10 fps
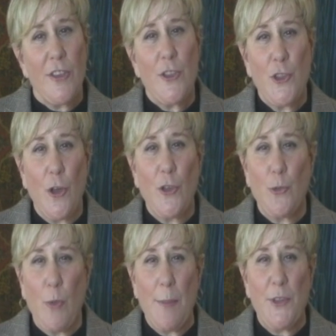the show's
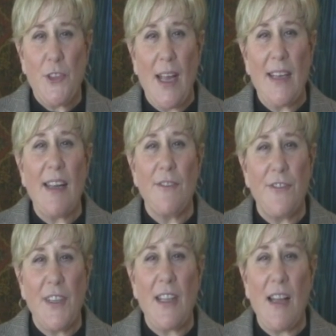website and
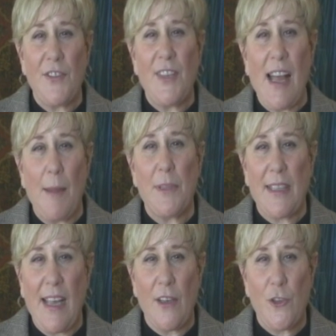fill out the
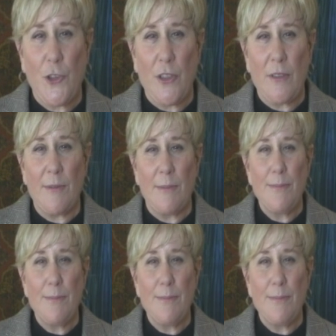application.